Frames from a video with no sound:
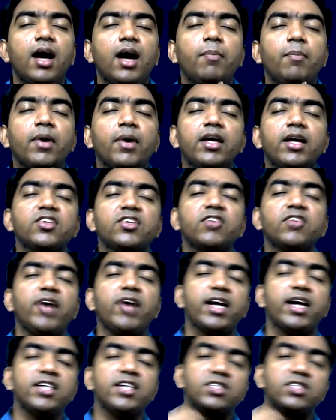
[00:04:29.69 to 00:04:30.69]

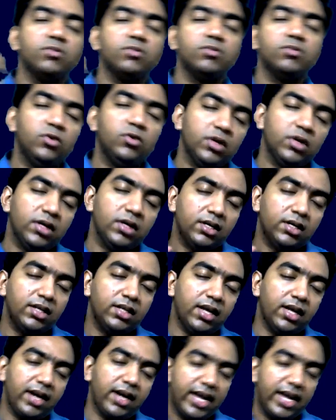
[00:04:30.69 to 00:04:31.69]
esophagus, the
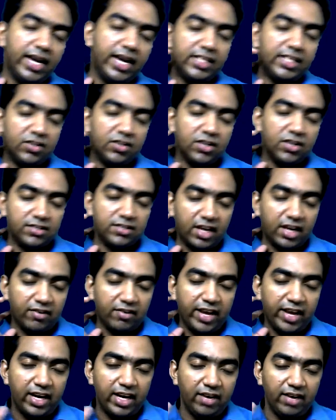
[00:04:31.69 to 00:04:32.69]
drainage into the
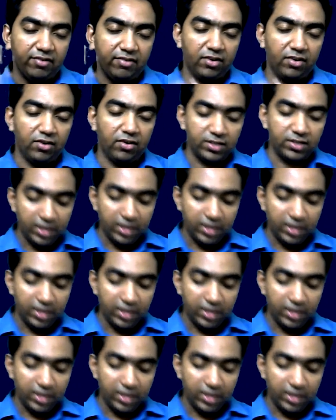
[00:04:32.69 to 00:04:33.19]
cervical lymph nodes,